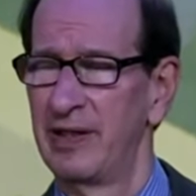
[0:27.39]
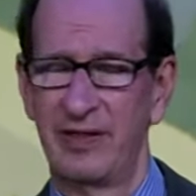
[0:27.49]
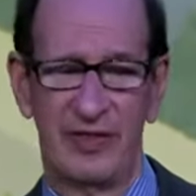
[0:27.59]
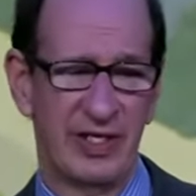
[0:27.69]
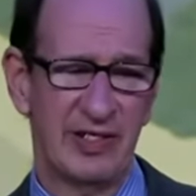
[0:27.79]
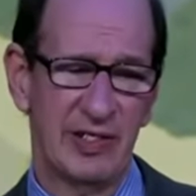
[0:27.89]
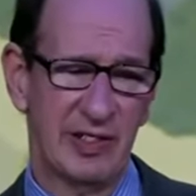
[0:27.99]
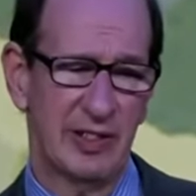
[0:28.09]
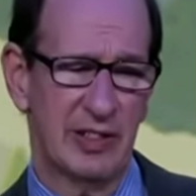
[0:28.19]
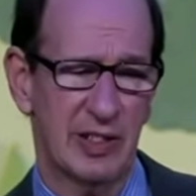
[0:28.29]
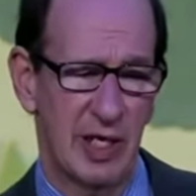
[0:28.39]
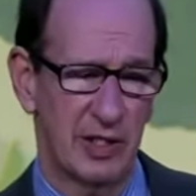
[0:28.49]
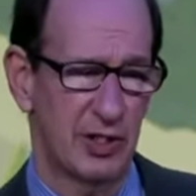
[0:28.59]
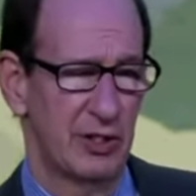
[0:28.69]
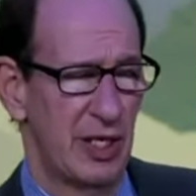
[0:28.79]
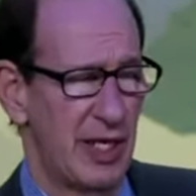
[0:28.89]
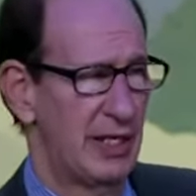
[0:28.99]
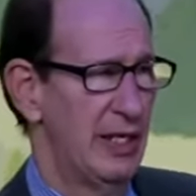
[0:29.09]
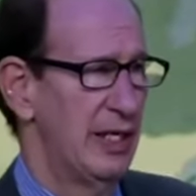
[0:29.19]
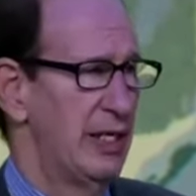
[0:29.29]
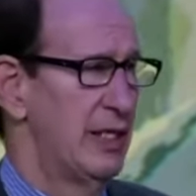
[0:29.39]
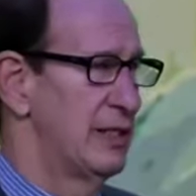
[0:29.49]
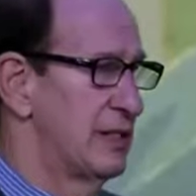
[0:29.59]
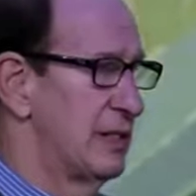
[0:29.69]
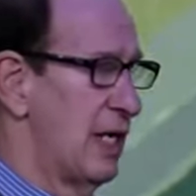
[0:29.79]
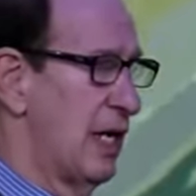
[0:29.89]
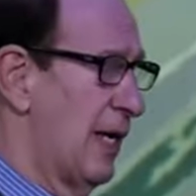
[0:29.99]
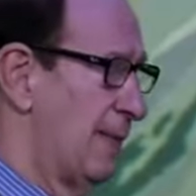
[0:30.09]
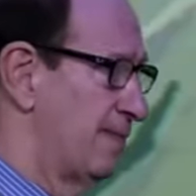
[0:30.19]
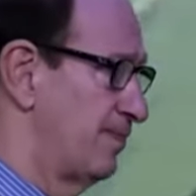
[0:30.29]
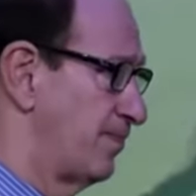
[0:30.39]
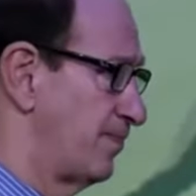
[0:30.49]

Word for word: This is a discussion that is um,